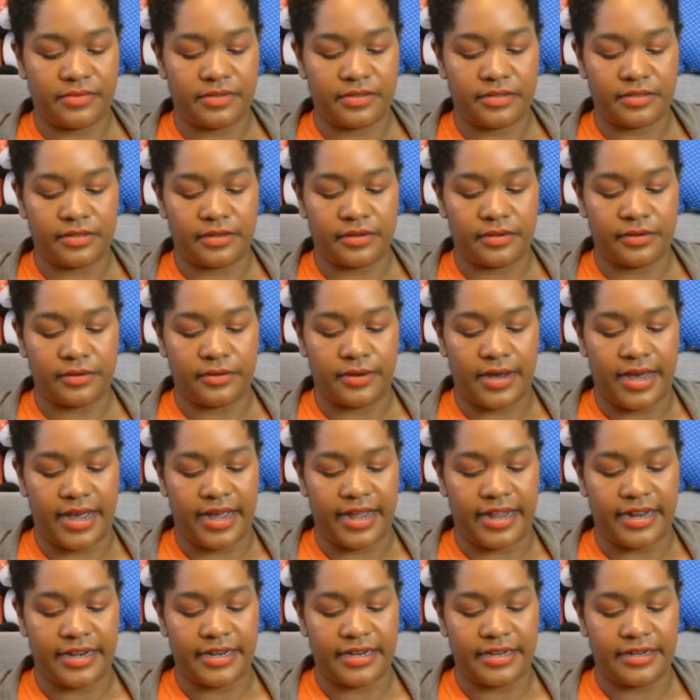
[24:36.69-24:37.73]
so
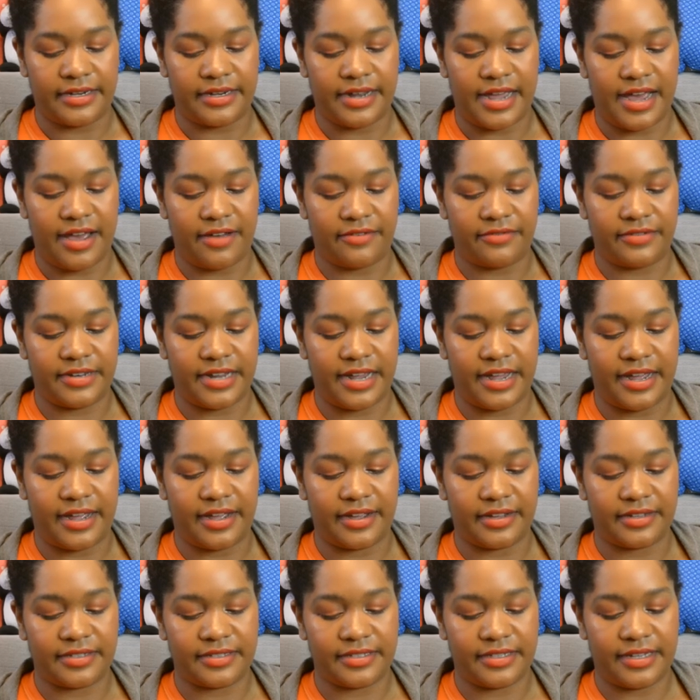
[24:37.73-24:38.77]
I didn't have
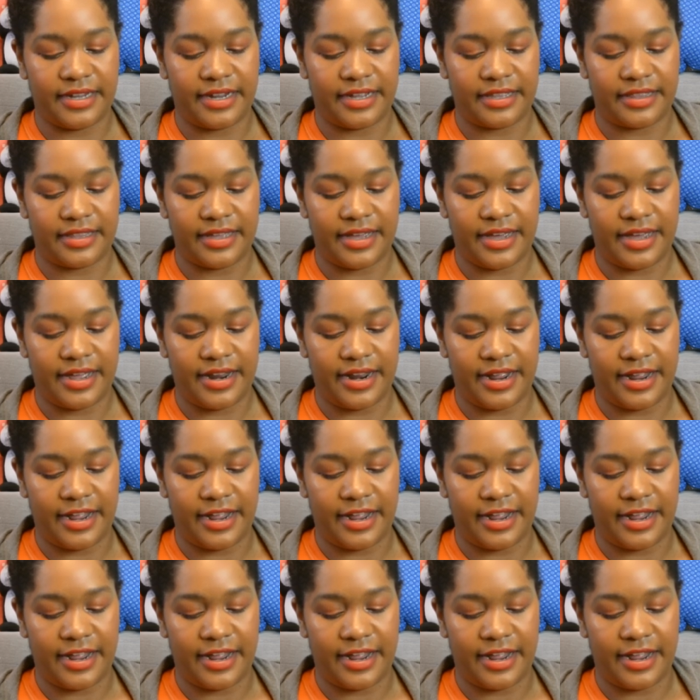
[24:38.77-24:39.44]
texts like that.